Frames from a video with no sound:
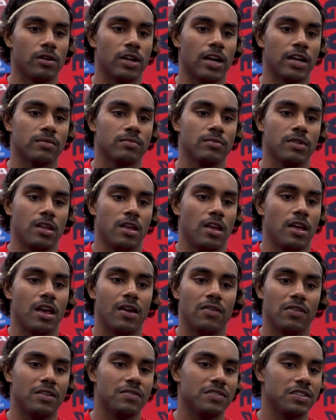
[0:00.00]
Like,
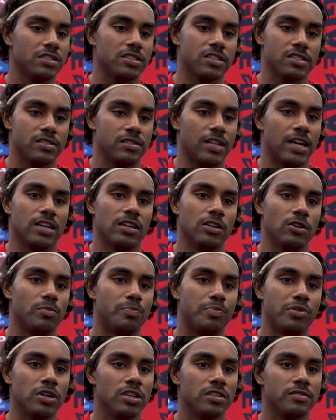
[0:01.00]
even if it's just like a little
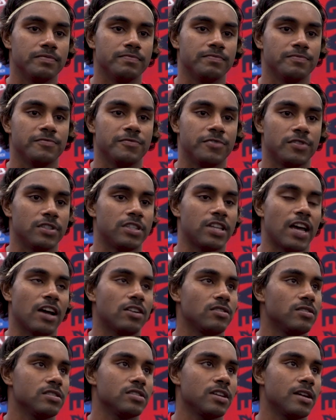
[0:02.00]
push for a
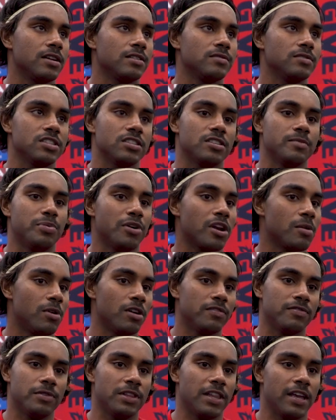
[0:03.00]
tackle or something, just to put them
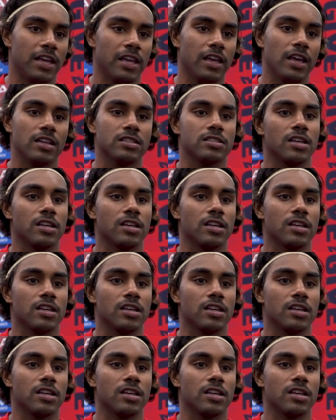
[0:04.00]
off with their kick.